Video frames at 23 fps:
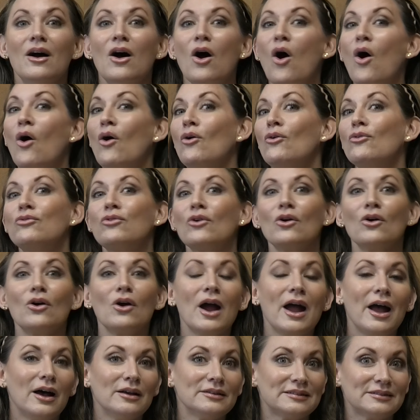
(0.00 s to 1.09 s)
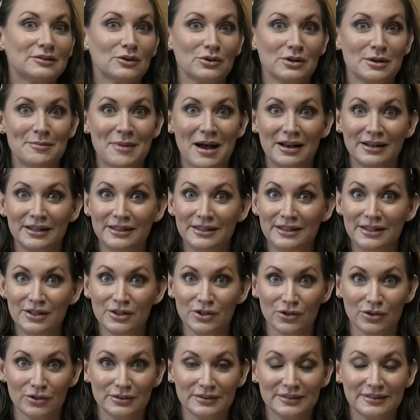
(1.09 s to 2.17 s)
over a certain amount of
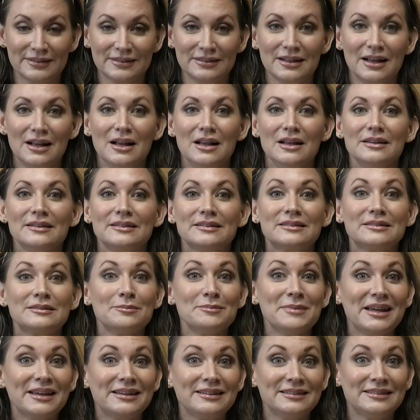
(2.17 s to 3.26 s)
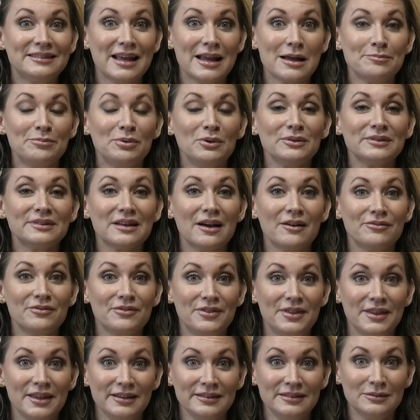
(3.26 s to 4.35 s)
years. Some examples of
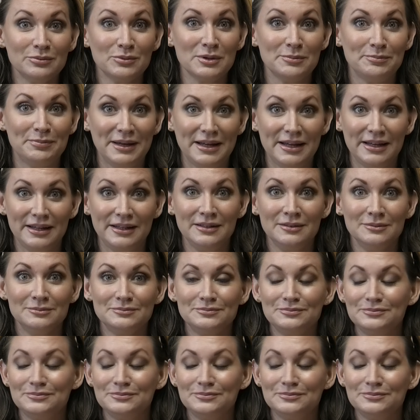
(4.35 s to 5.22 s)
this would be